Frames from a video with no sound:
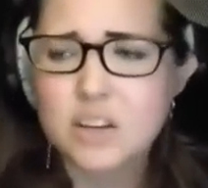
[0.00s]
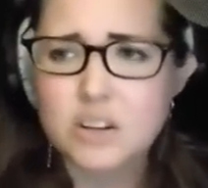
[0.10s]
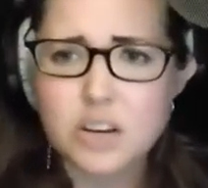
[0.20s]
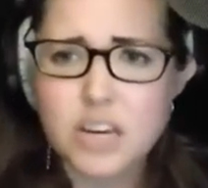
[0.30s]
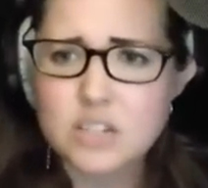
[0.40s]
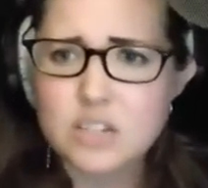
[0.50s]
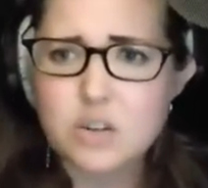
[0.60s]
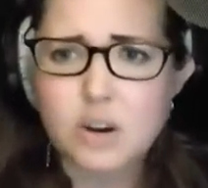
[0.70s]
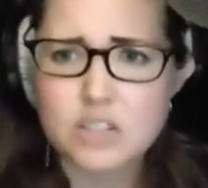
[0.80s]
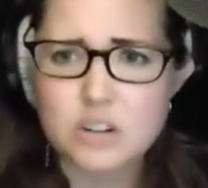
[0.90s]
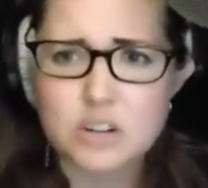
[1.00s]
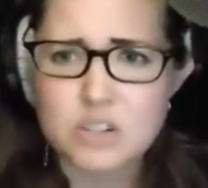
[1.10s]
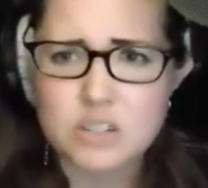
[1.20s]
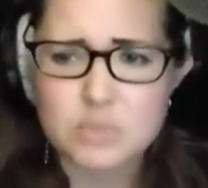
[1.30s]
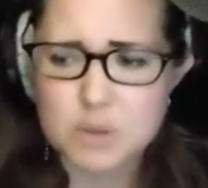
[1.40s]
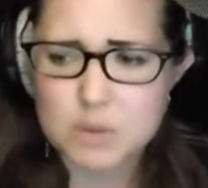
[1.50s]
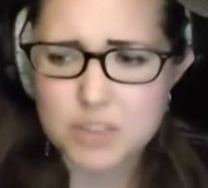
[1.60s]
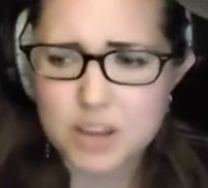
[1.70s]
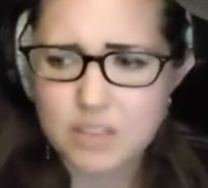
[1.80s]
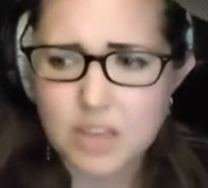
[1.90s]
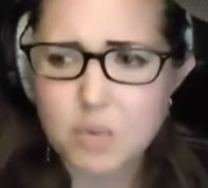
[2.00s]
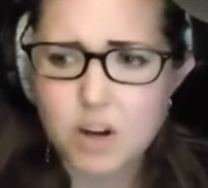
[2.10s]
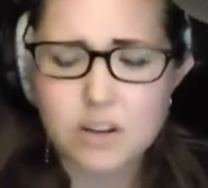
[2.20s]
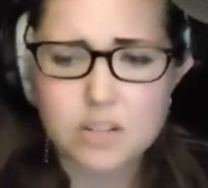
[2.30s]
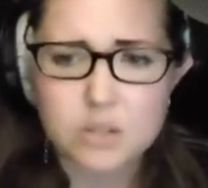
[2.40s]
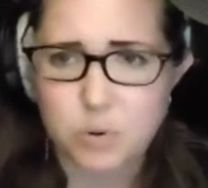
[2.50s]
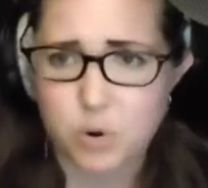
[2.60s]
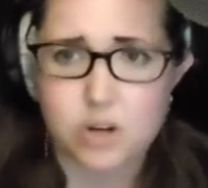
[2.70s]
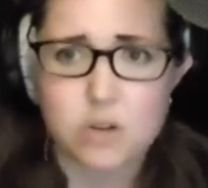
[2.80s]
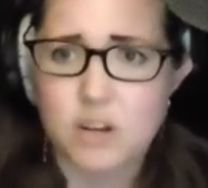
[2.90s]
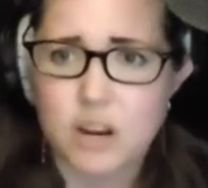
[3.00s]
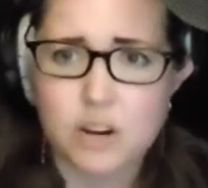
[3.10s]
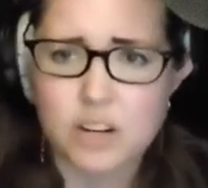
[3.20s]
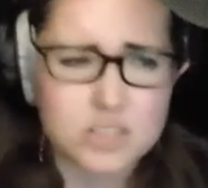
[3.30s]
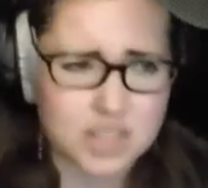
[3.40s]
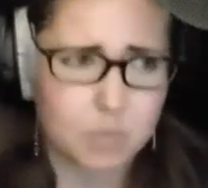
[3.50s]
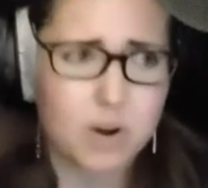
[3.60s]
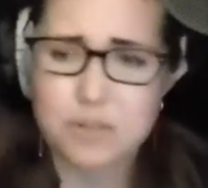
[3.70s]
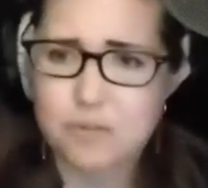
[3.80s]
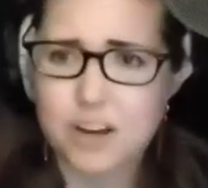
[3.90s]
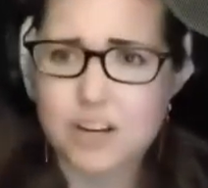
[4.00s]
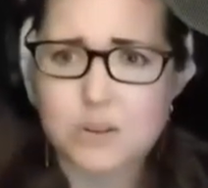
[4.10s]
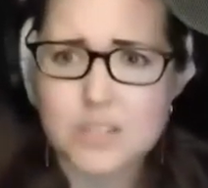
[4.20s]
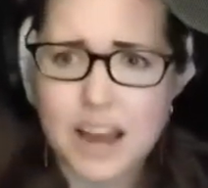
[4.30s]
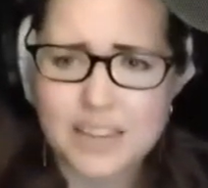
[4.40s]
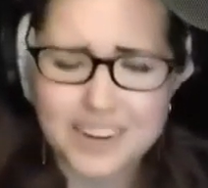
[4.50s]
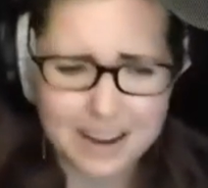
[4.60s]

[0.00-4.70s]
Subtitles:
casting directors and people, they want to support new narrators. They want to find new talent.